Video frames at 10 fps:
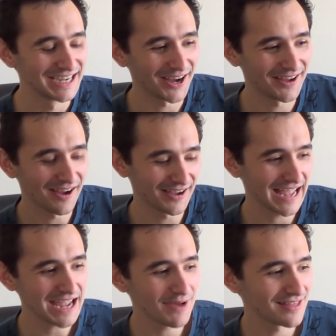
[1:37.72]
I
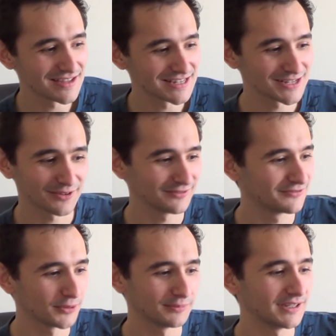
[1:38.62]
came at this
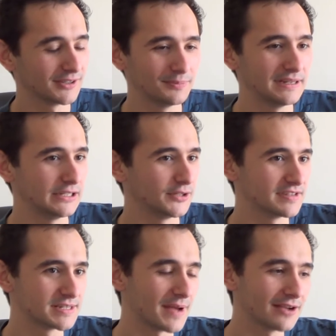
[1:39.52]
from a complete
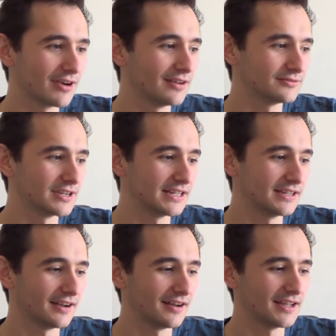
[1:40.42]
novice background,
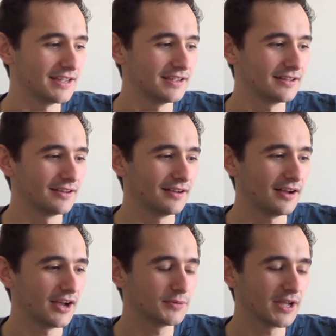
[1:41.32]
really. I
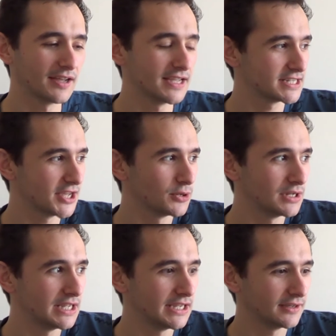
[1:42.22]
guess the
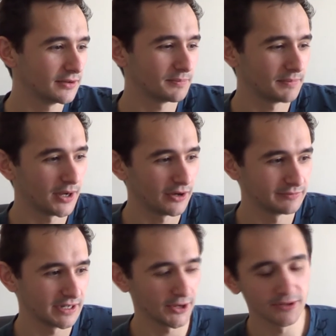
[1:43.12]
only part of
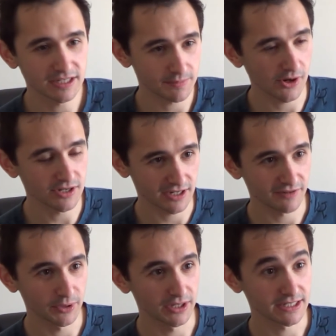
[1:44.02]
my own experience that I
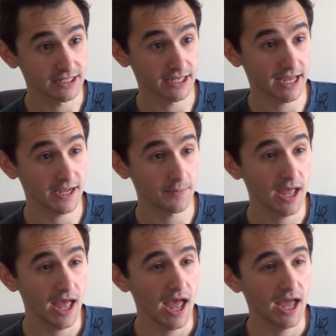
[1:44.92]
put into the game
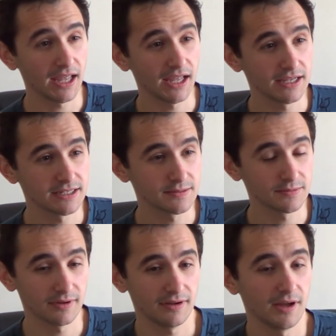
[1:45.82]

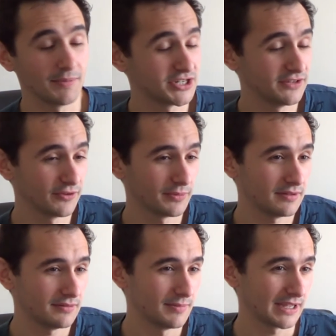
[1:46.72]
is I'm actually from
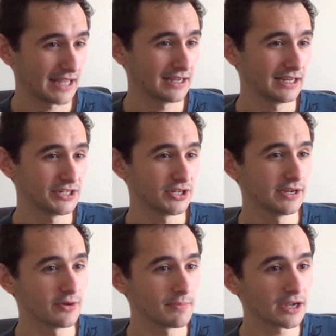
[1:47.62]
a mechanical
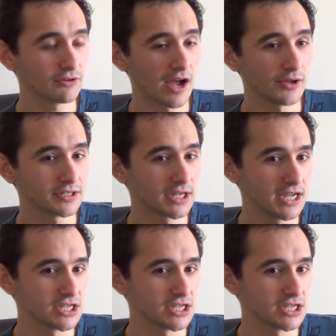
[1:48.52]
engineering background.